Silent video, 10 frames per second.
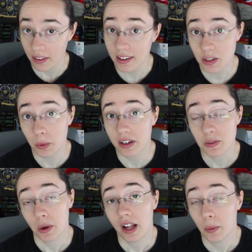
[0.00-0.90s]
This one is
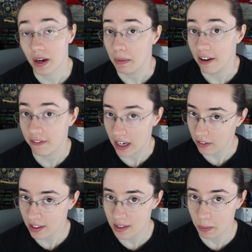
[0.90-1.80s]
probably one of my
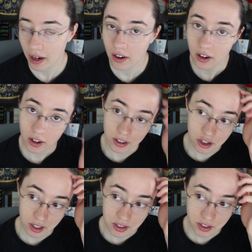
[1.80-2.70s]
favorites by her
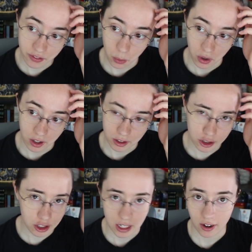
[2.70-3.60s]
just for
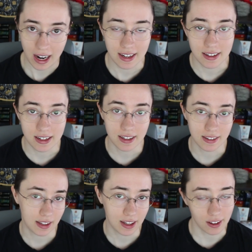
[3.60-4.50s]
sheer
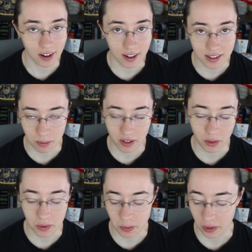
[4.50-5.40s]
ideas. I think the concept of
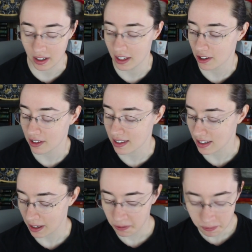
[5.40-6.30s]
it was pretty
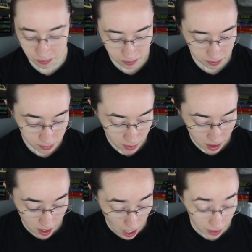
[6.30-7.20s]
interesting.
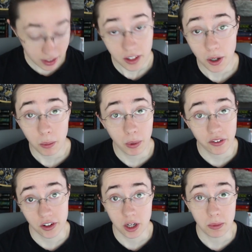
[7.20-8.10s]
The other book
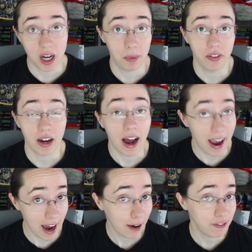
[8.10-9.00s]
for Tome Topple that I
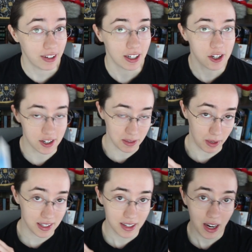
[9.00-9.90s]
have finished is
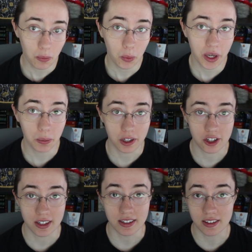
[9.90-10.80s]
my second one, which
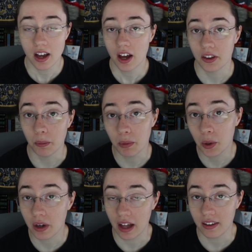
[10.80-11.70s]
is The
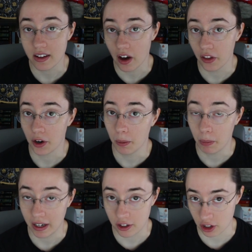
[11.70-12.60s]
Moon and the Other
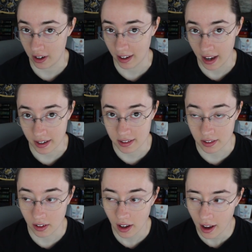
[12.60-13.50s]
by John
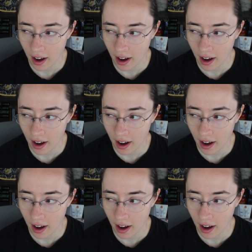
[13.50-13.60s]
Kessel.